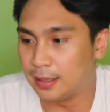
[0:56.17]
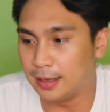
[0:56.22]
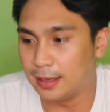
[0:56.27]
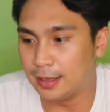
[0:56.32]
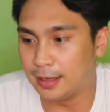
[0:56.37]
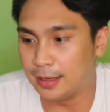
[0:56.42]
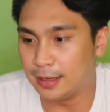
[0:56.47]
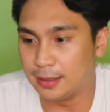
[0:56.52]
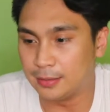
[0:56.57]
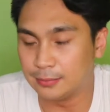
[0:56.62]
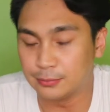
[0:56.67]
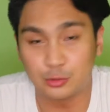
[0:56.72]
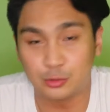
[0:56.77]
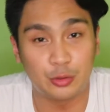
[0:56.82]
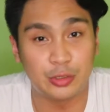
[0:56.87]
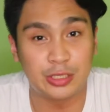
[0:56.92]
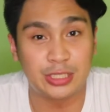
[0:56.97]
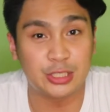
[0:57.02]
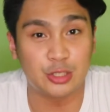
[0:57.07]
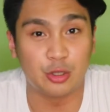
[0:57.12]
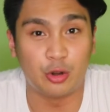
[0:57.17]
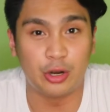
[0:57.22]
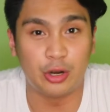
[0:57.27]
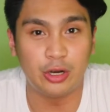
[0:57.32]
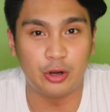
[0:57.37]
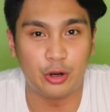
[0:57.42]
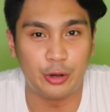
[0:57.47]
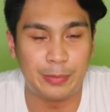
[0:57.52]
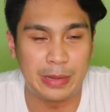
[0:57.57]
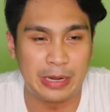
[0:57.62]
um, to
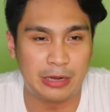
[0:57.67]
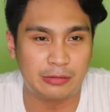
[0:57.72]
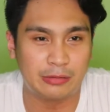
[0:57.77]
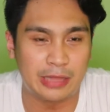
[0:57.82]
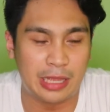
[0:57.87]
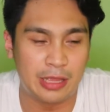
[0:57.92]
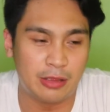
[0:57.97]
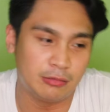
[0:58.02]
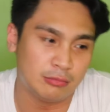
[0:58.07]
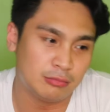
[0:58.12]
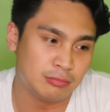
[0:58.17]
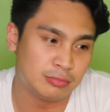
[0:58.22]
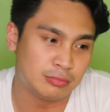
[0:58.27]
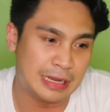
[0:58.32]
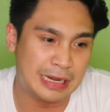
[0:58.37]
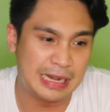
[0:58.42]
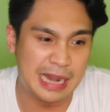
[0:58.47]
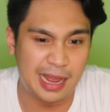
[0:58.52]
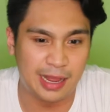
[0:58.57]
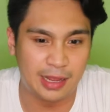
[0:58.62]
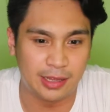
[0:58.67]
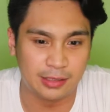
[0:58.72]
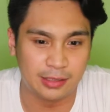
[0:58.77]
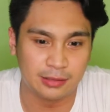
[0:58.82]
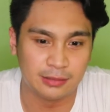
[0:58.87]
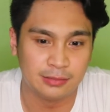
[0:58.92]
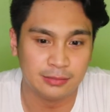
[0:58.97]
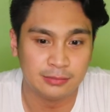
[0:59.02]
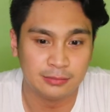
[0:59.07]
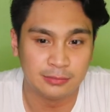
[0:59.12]
restore or meron tayong
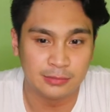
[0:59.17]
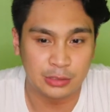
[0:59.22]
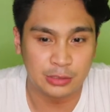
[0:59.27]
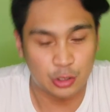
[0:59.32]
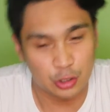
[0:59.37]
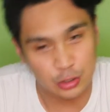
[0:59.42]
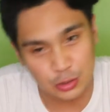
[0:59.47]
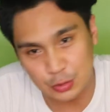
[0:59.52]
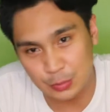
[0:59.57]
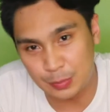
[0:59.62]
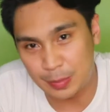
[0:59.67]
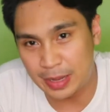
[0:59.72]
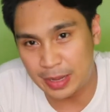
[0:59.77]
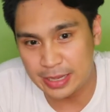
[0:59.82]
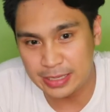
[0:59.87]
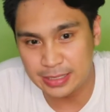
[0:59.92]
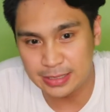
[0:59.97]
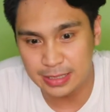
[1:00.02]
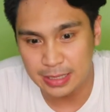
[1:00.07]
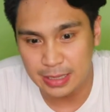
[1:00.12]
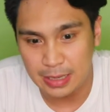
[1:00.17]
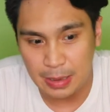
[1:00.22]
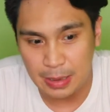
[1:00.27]
kailangan customize.